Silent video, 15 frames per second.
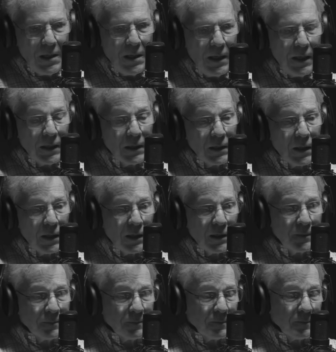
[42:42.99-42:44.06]
And
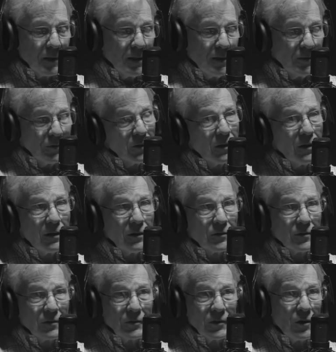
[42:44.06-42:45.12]

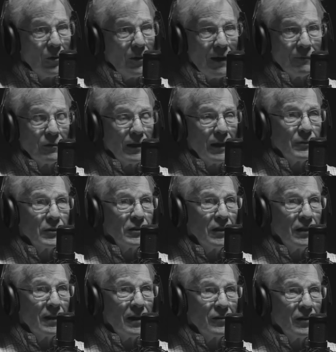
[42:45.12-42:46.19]
so after that was
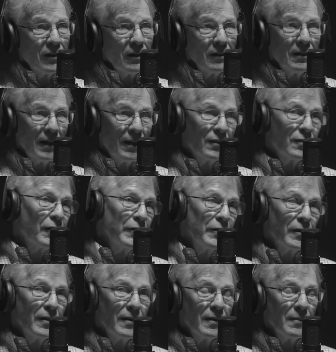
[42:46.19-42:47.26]
done, I said, okay, throw your
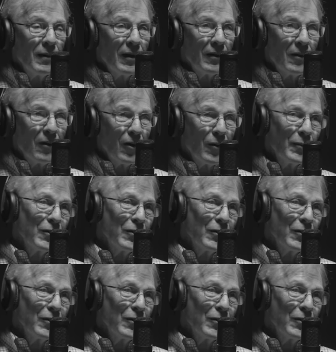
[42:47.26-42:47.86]
gear in my car.